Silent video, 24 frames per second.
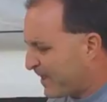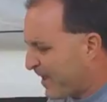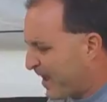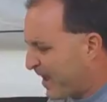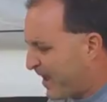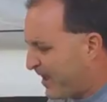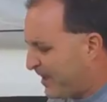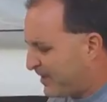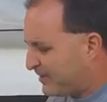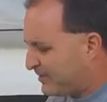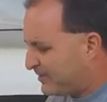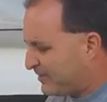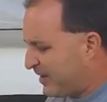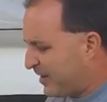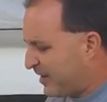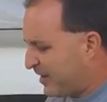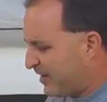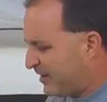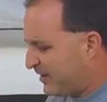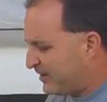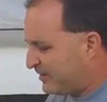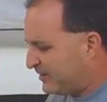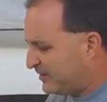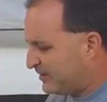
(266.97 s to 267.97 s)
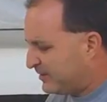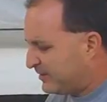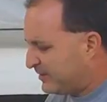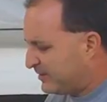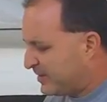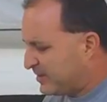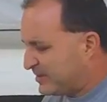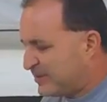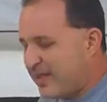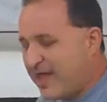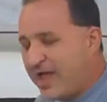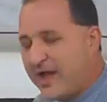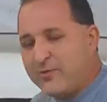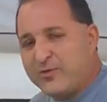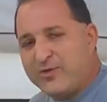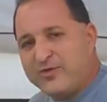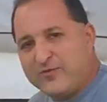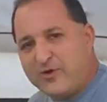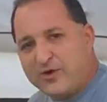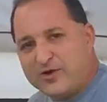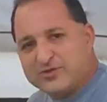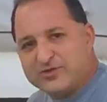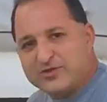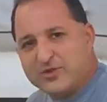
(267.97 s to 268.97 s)
And yeah, and
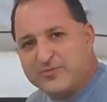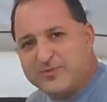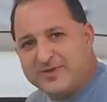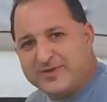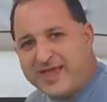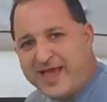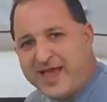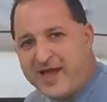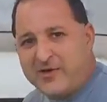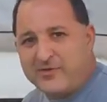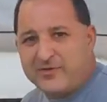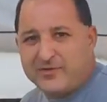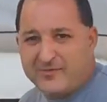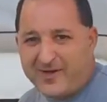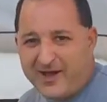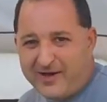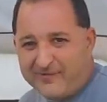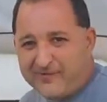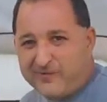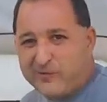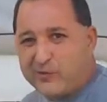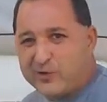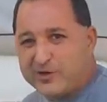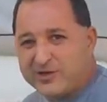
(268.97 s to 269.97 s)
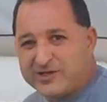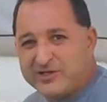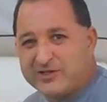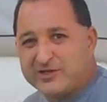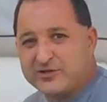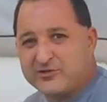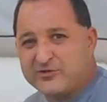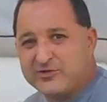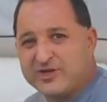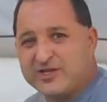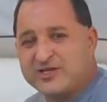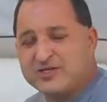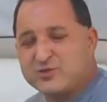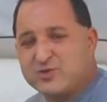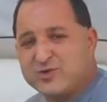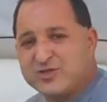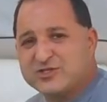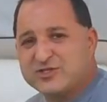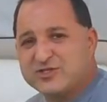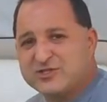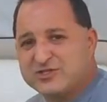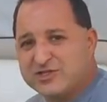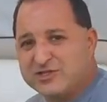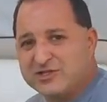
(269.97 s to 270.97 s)
we've also been out about 40 degrees,
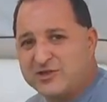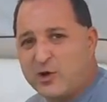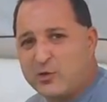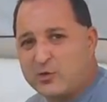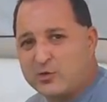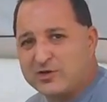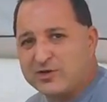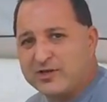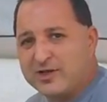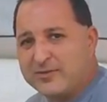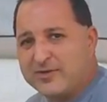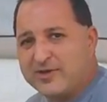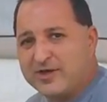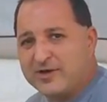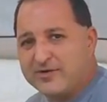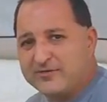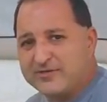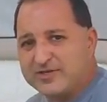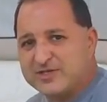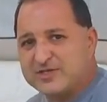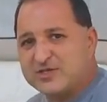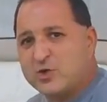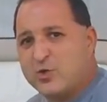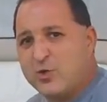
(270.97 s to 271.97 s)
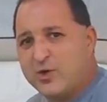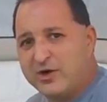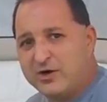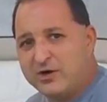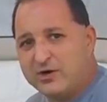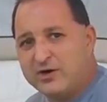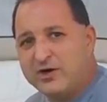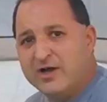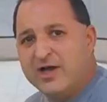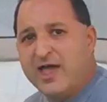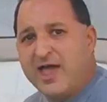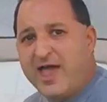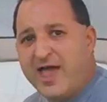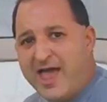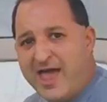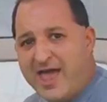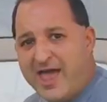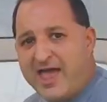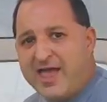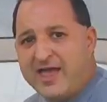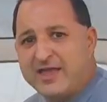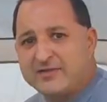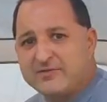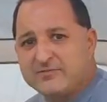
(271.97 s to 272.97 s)
which is the lower limit of this quilt.
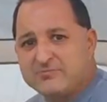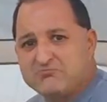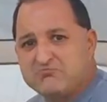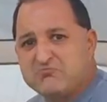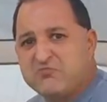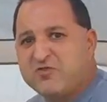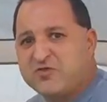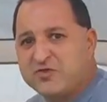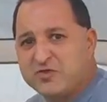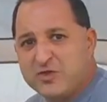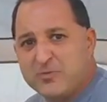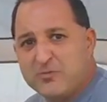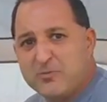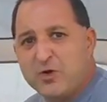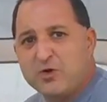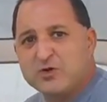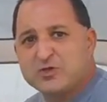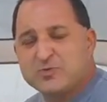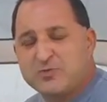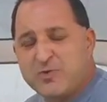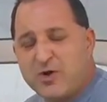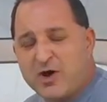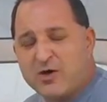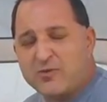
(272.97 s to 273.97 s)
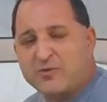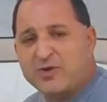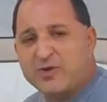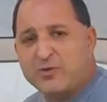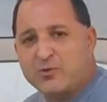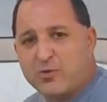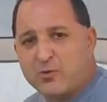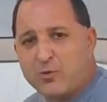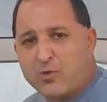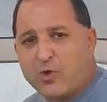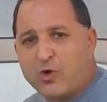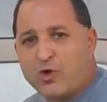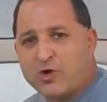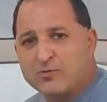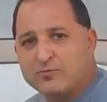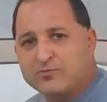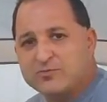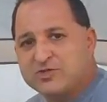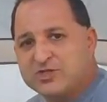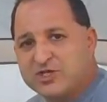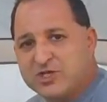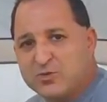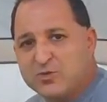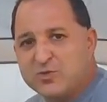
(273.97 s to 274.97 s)
And for the most part, we were
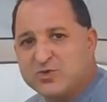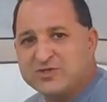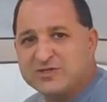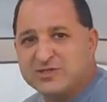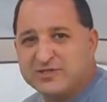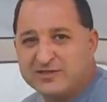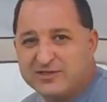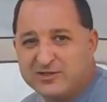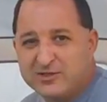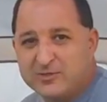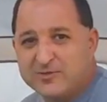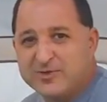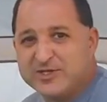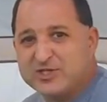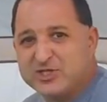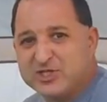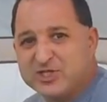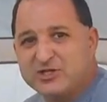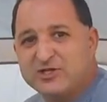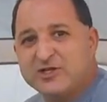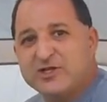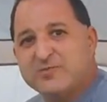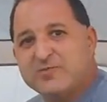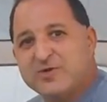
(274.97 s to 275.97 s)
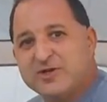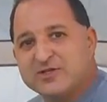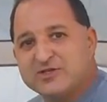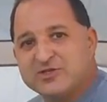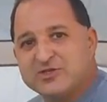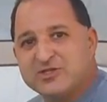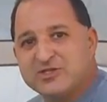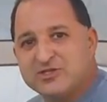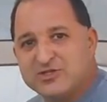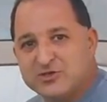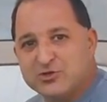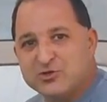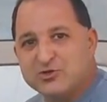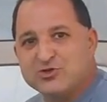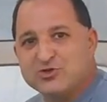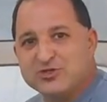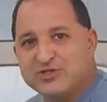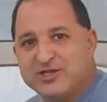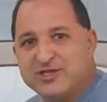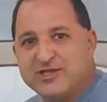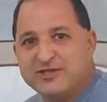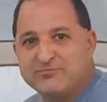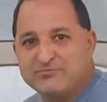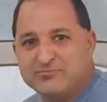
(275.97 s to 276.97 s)
warm. Jeanne was a little bit chilly, but she's
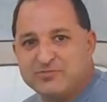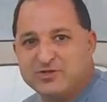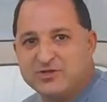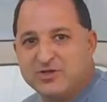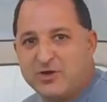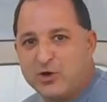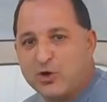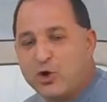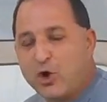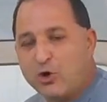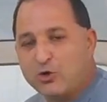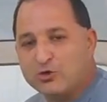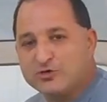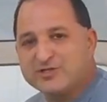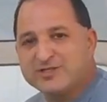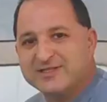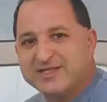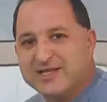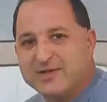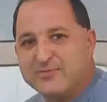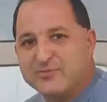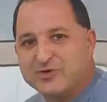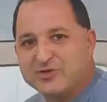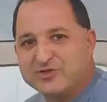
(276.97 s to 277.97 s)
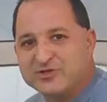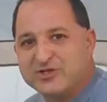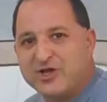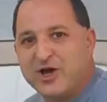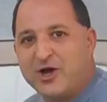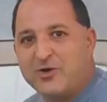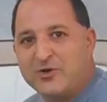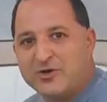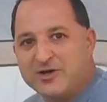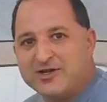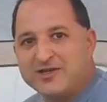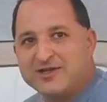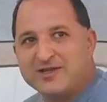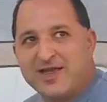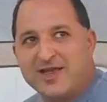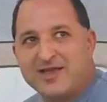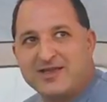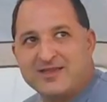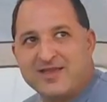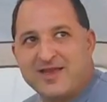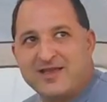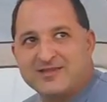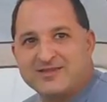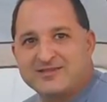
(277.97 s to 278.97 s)
usually, a cold sleeper, so
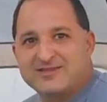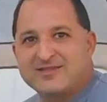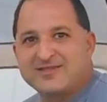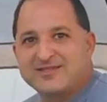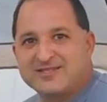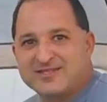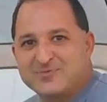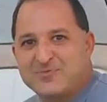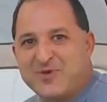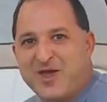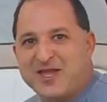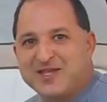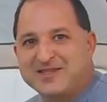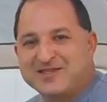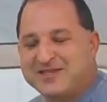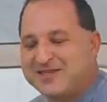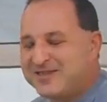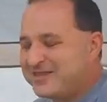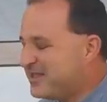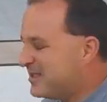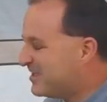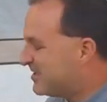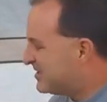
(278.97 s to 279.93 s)
that's expected.